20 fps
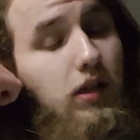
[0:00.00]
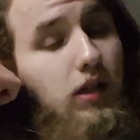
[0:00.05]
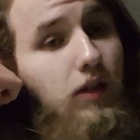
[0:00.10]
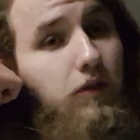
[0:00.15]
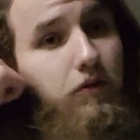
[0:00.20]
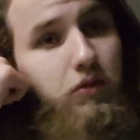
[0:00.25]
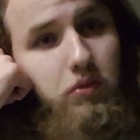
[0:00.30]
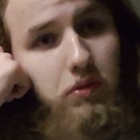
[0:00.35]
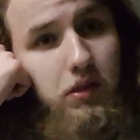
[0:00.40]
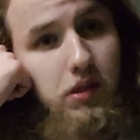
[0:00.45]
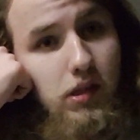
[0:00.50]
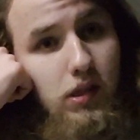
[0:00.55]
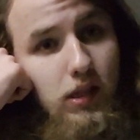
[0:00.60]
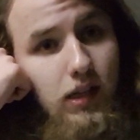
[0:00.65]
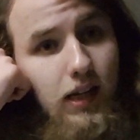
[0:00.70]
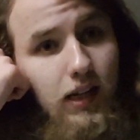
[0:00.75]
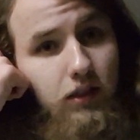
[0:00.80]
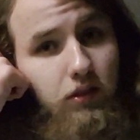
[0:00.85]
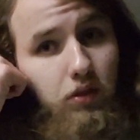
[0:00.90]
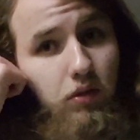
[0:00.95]
if you can
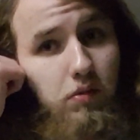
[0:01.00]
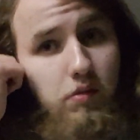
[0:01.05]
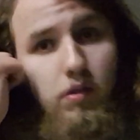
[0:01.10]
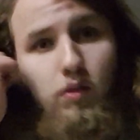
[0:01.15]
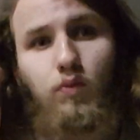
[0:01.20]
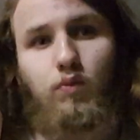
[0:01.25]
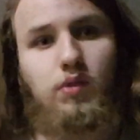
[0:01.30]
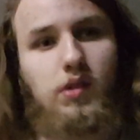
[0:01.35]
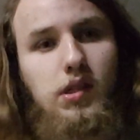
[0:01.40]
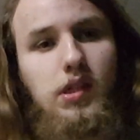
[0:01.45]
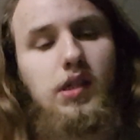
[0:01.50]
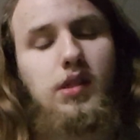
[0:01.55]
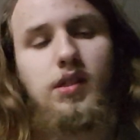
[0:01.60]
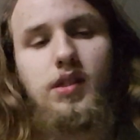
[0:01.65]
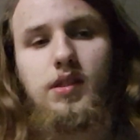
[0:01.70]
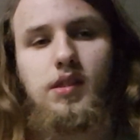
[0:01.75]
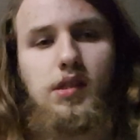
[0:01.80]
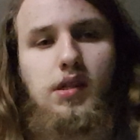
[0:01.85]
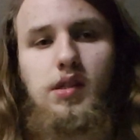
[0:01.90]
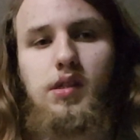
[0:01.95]
stack those
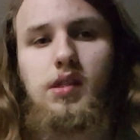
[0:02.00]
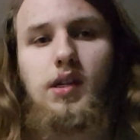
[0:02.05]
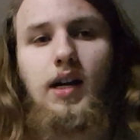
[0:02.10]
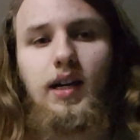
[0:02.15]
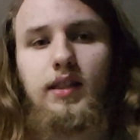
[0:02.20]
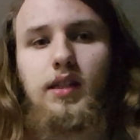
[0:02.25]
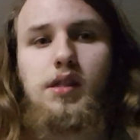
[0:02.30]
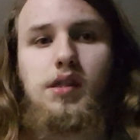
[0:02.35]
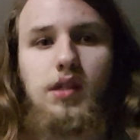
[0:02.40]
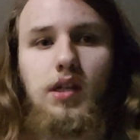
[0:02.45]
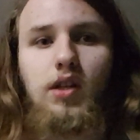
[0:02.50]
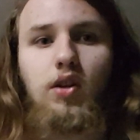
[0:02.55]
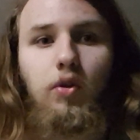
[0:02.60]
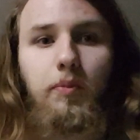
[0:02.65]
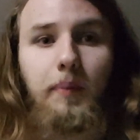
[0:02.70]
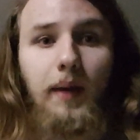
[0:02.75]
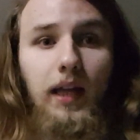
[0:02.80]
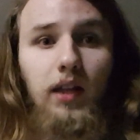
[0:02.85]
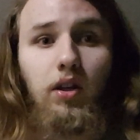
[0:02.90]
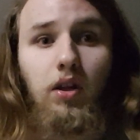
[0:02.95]
resistances on a single
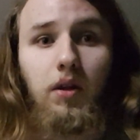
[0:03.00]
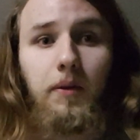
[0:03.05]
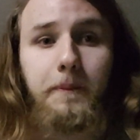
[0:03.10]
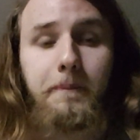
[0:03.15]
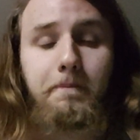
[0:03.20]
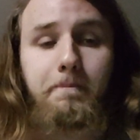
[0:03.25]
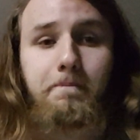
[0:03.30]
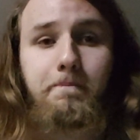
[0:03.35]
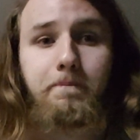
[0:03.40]
medal.